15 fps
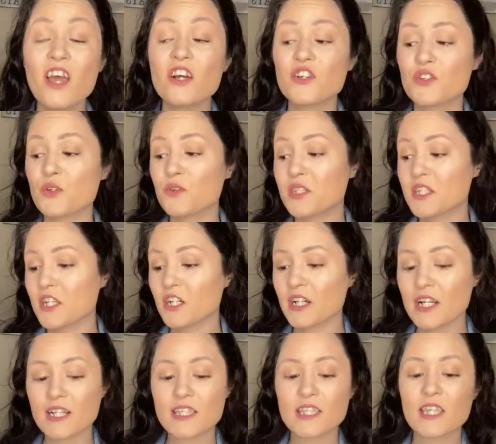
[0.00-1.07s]
So
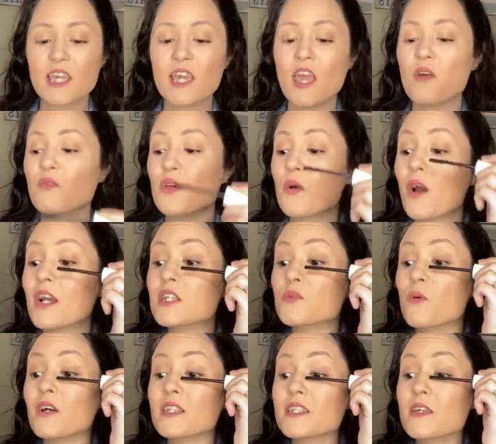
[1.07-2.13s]
seriously, if you guys
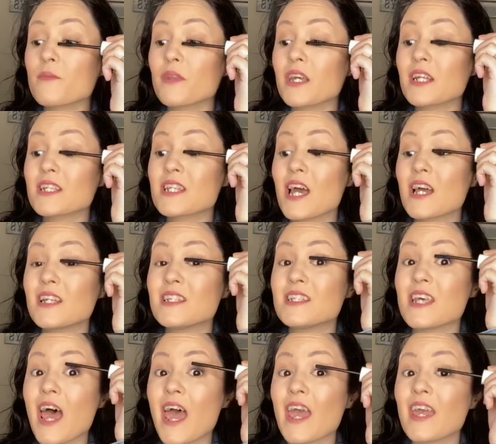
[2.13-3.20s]
want something,
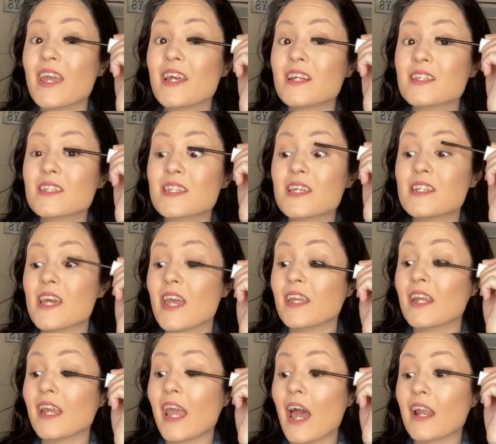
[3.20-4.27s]
today is the day
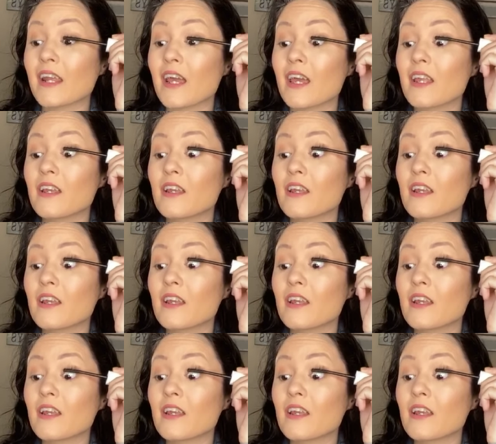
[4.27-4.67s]
to get it.